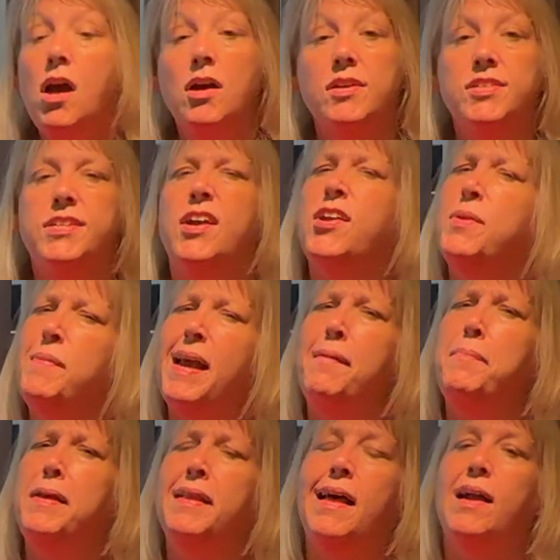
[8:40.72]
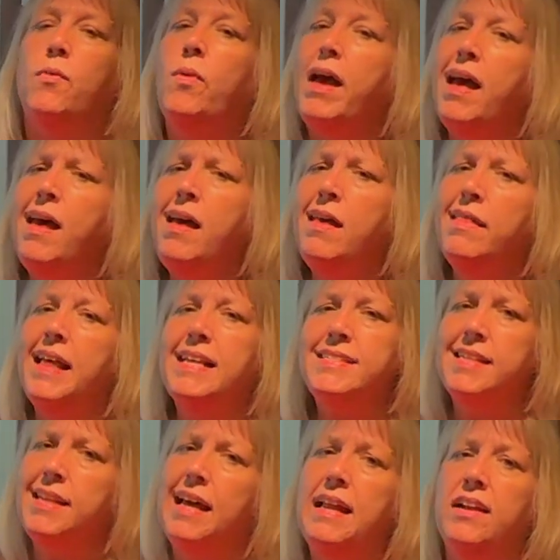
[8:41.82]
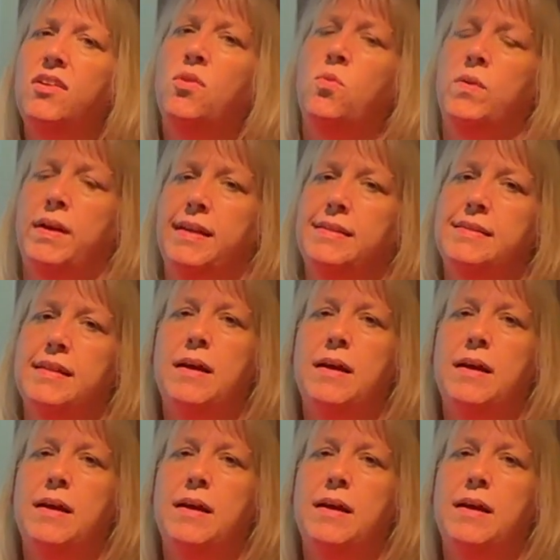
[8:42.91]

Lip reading: So you may be like, well, that's a lot of noise,